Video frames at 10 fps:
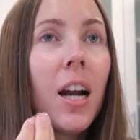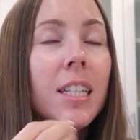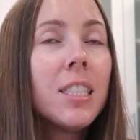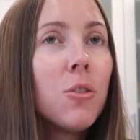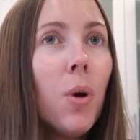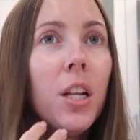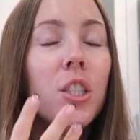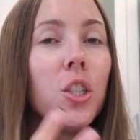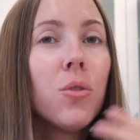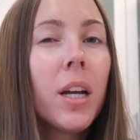I still wanna
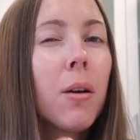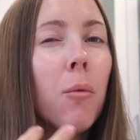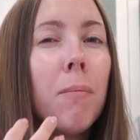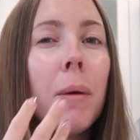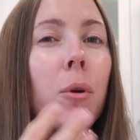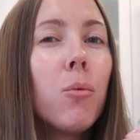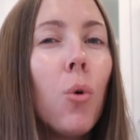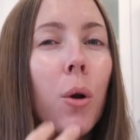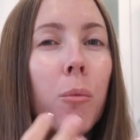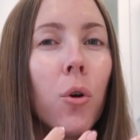do like maybe
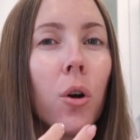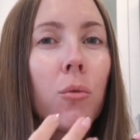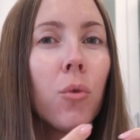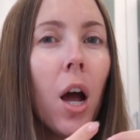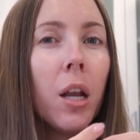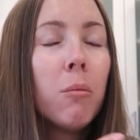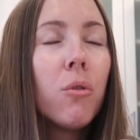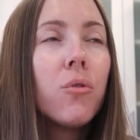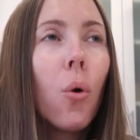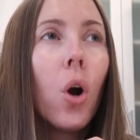one more run
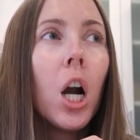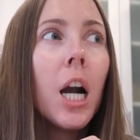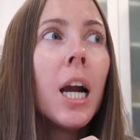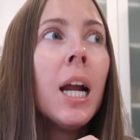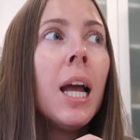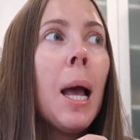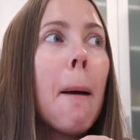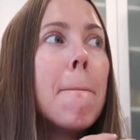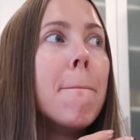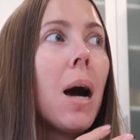before
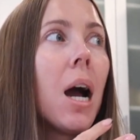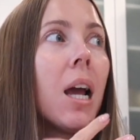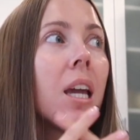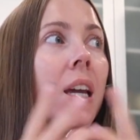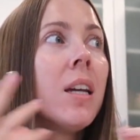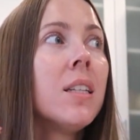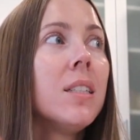my